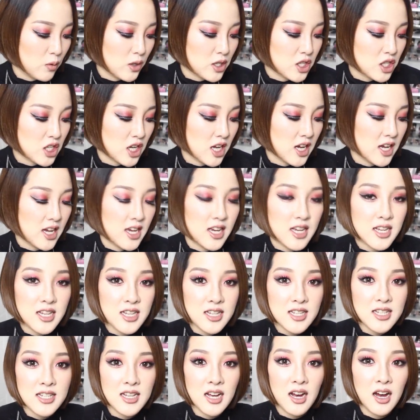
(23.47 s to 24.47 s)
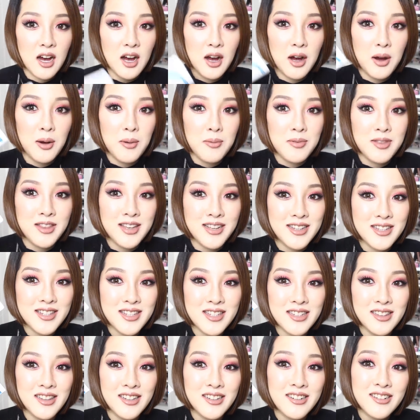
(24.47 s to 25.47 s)
which is uh,
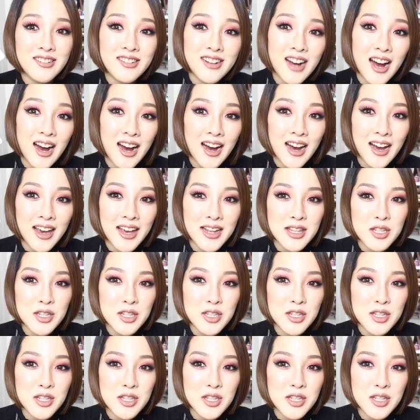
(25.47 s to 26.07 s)
this little guy.